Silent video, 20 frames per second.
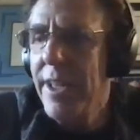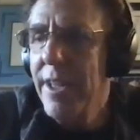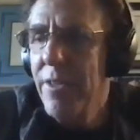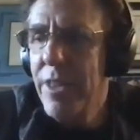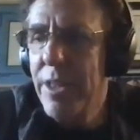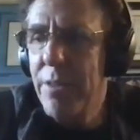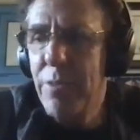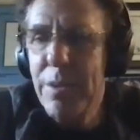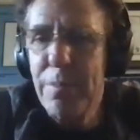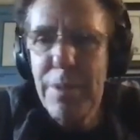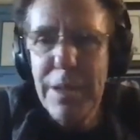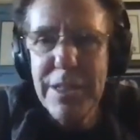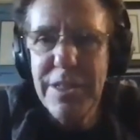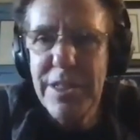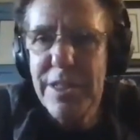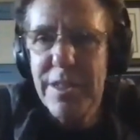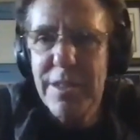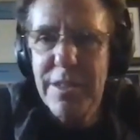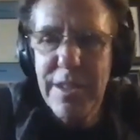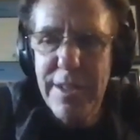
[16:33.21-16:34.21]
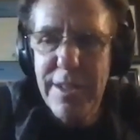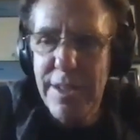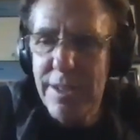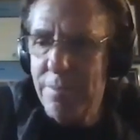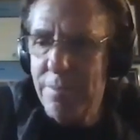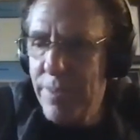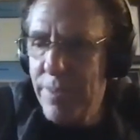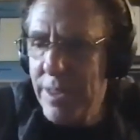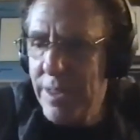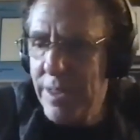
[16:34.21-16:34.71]
That we mustn't uh,
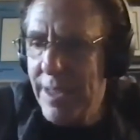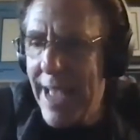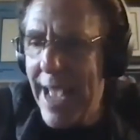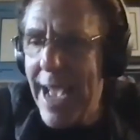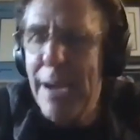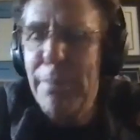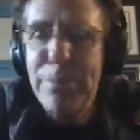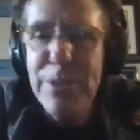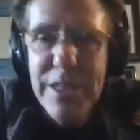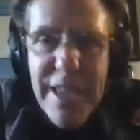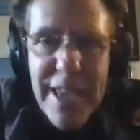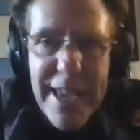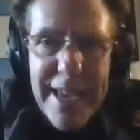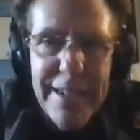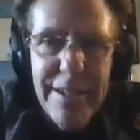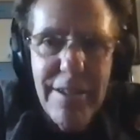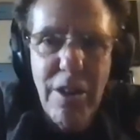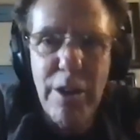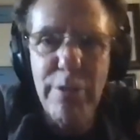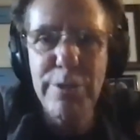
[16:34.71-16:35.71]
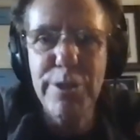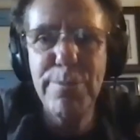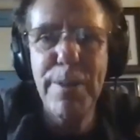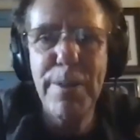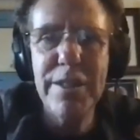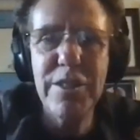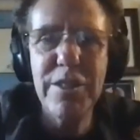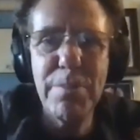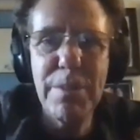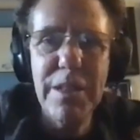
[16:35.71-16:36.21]
abdicate our
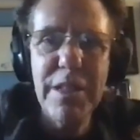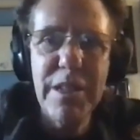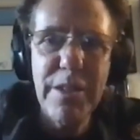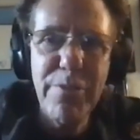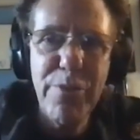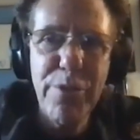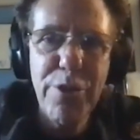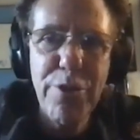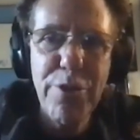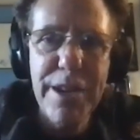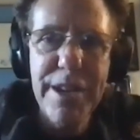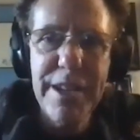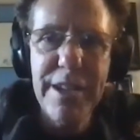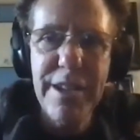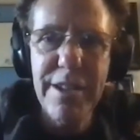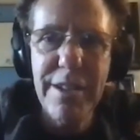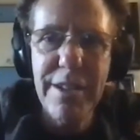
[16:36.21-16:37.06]
responsibility for creating a,